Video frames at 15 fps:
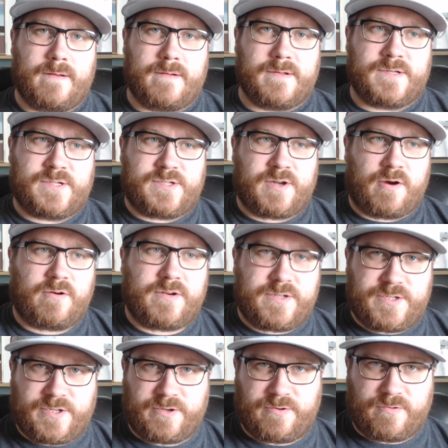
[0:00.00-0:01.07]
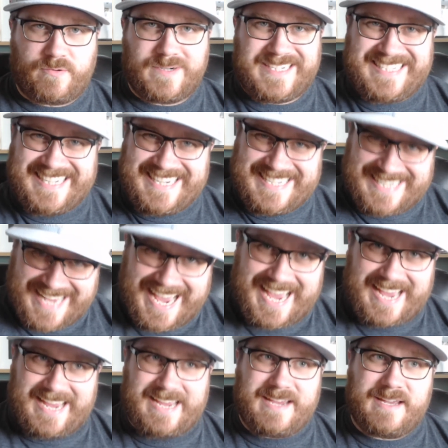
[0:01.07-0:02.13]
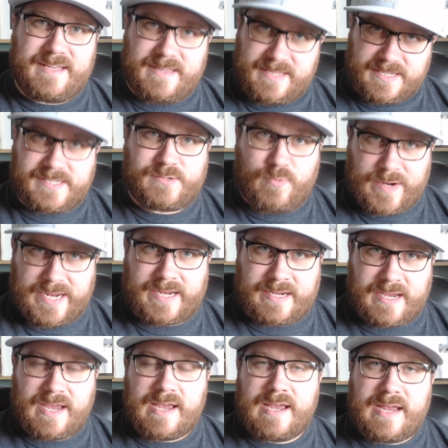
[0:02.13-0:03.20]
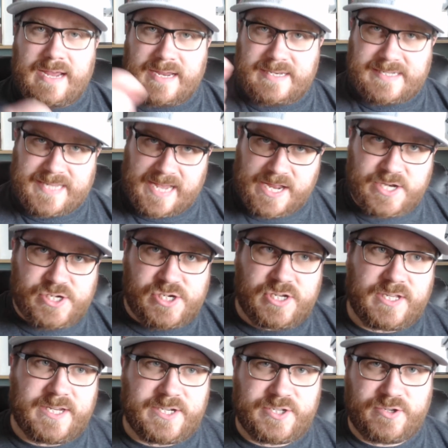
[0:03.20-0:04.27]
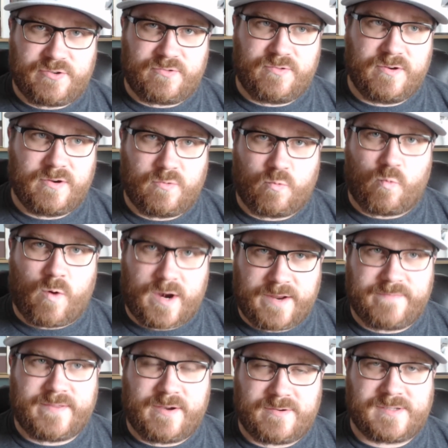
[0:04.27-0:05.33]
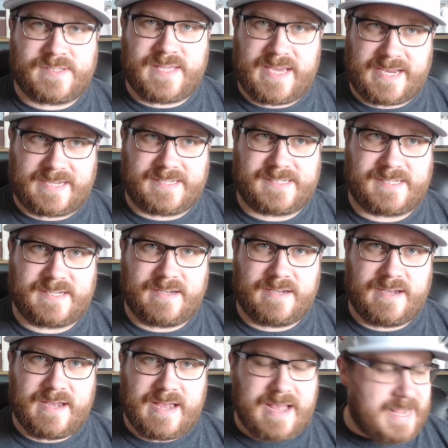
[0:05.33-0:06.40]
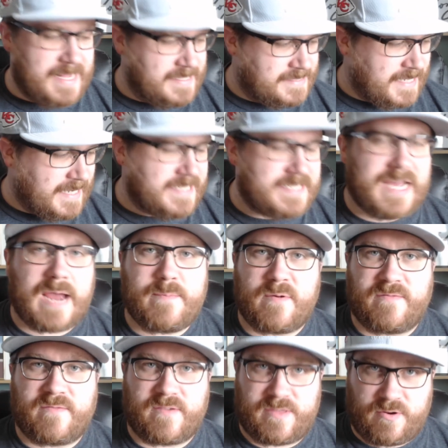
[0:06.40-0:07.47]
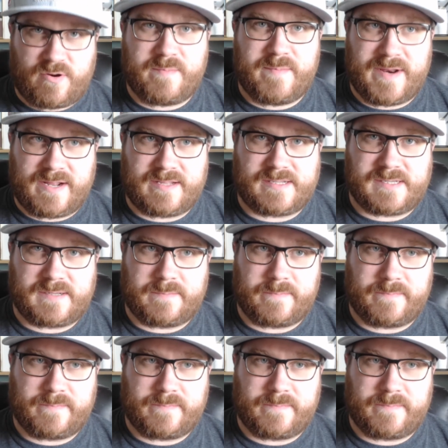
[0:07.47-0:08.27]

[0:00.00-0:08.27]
start to today, this week, intentionally do one of those things and set a timer for 30 minutes.